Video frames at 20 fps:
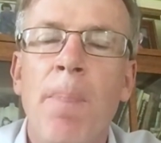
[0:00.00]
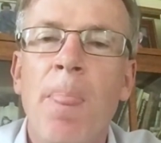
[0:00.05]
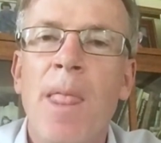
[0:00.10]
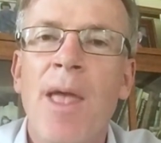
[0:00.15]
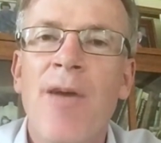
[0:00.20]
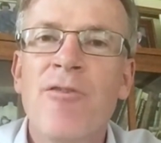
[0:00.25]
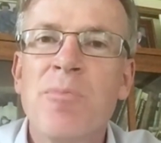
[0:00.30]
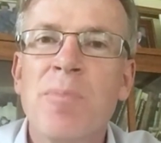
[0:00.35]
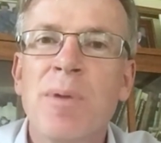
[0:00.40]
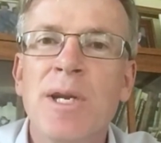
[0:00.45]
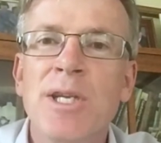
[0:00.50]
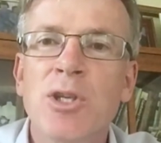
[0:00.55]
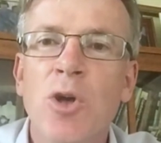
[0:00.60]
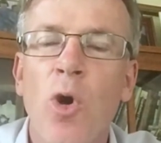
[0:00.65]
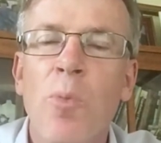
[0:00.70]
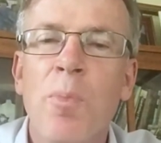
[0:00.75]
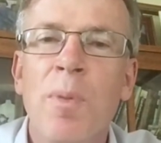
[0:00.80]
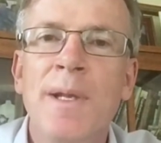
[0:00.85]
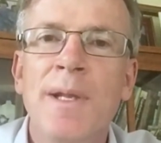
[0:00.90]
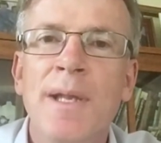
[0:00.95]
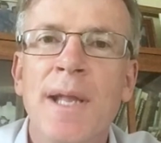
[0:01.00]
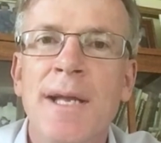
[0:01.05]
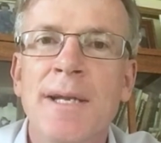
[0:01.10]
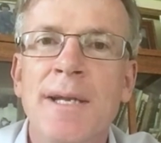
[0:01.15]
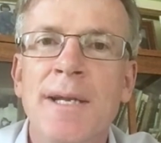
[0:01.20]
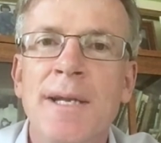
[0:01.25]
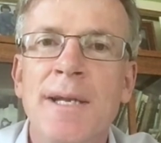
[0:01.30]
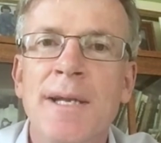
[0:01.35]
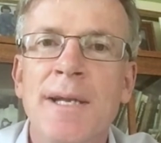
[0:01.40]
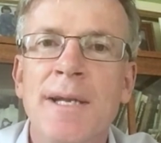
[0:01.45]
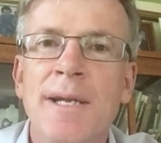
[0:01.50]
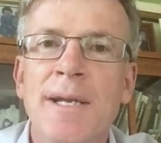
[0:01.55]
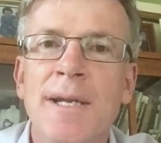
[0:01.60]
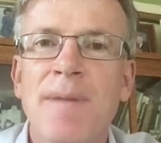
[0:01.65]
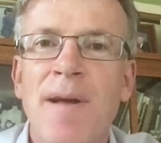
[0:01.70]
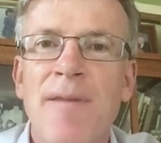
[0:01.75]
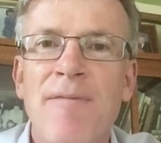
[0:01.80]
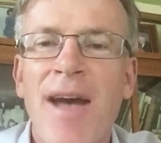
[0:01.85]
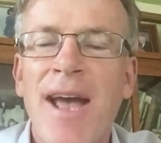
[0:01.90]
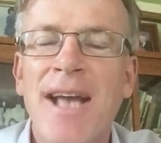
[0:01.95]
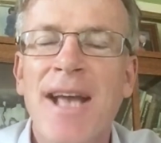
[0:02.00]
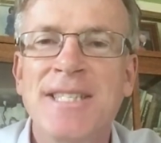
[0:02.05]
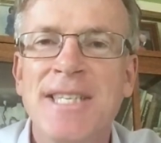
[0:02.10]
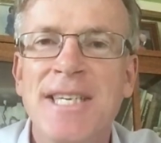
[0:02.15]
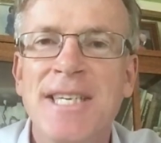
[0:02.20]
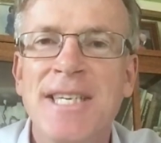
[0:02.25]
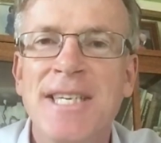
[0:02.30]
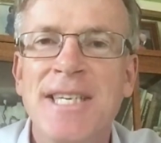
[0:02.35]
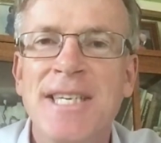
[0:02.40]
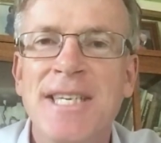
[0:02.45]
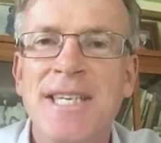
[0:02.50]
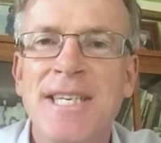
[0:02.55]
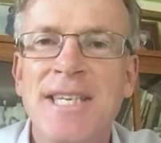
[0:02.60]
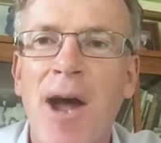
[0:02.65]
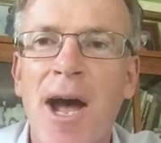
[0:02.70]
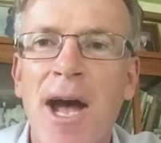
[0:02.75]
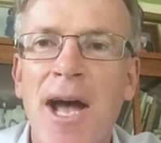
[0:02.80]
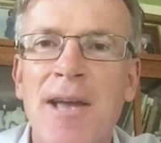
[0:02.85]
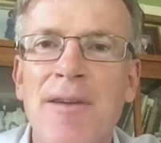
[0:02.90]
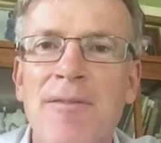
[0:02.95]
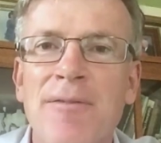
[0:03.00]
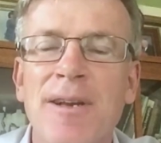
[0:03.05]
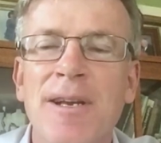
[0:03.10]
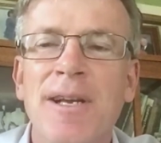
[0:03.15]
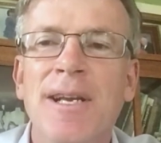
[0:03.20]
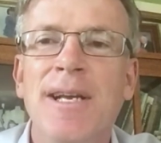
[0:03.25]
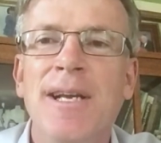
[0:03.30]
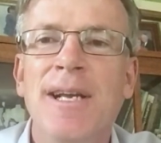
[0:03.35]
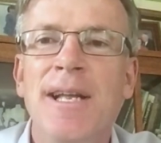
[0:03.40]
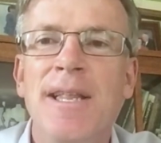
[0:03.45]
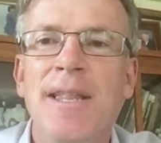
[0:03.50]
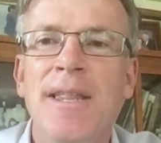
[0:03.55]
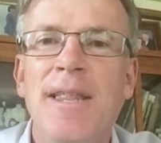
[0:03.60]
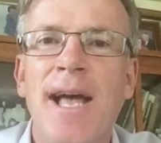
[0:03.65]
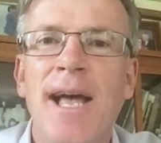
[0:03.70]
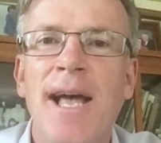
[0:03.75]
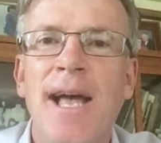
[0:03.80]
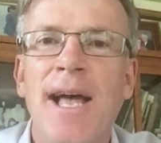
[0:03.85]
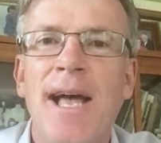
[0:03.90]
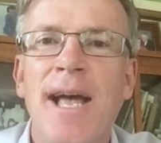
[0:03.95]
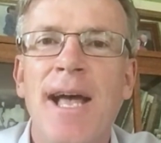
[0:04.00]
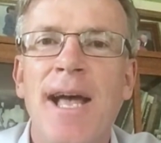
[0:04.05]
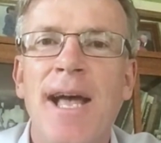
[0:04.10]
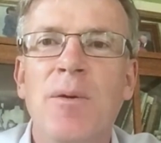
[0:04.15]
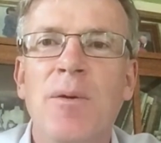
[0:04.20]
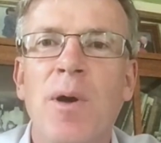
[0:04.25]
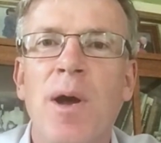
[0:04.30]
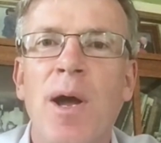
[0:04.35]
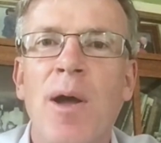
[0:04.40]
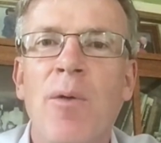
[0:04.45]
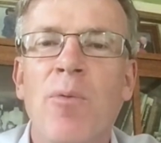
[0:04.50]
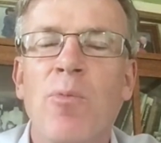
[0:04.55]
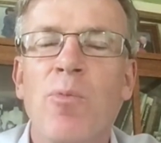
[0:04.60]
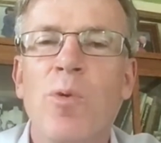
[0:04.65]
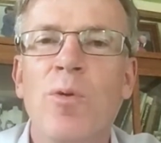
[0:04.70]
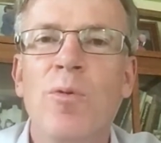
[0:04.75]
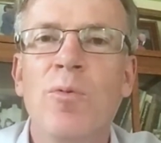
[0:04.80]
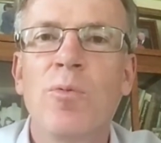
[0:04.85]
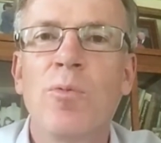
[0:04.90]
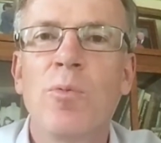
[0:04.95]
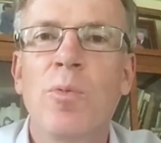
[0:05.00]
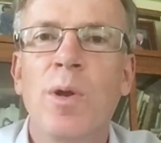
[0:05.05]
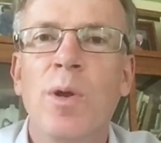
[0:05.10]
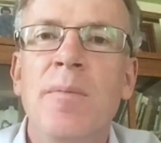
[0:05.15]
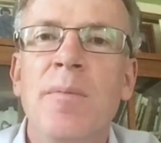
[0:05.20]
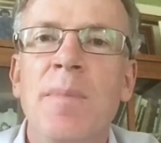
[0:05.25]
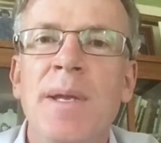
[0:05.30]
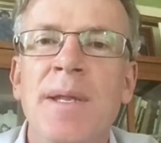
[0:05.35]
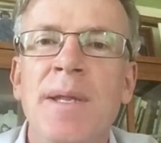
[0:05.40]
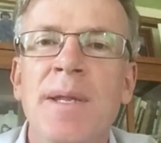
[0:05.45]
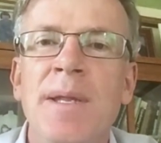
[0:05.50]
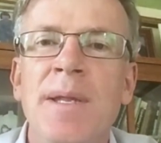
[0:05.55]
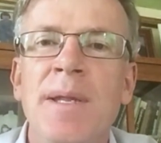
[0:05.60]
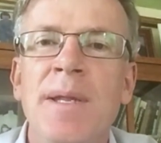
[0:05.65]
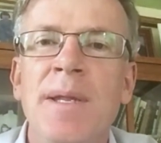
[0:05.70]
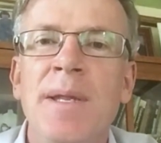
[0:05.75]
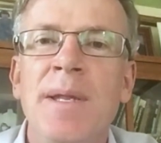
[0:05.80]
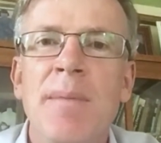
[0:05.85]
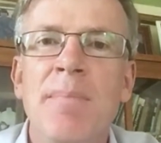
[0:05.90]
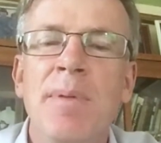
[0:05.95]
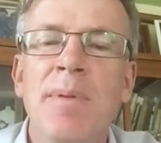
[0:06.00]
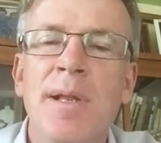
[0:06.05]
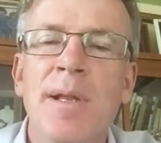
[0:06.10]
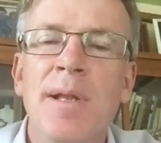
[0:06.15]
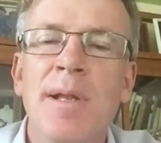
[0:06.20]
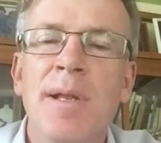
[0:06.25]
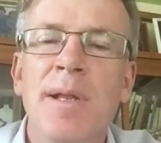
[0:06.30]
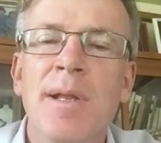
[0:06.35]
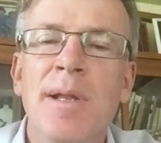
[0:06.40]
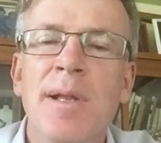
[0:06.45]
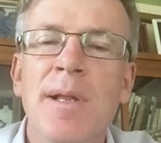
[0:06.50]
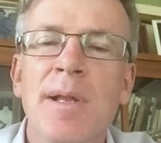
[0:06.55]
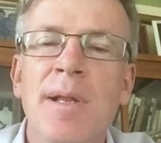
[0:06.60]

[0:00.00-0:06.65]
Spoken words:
everybody's hoping that a vaccine will arrive that will mean that people can